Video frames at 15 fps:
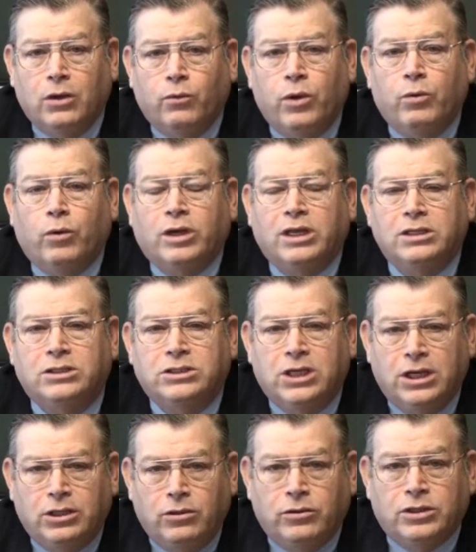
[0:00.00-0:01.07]
we will
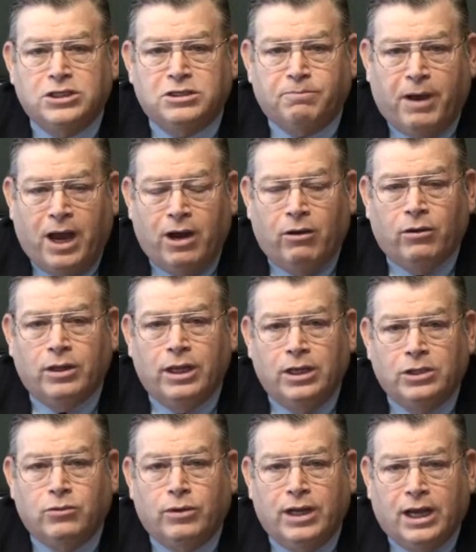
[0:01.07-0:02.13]
continue to spiral
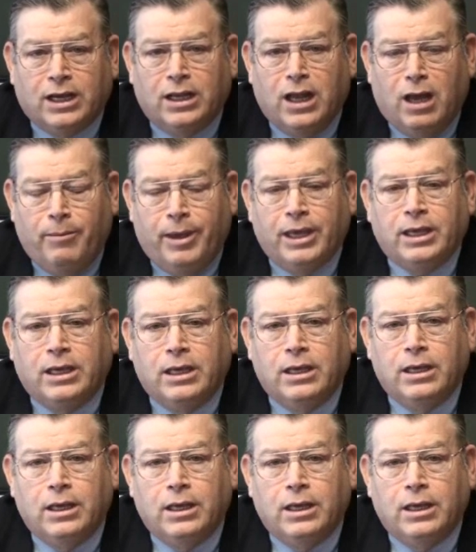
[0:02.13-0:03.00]
into an economic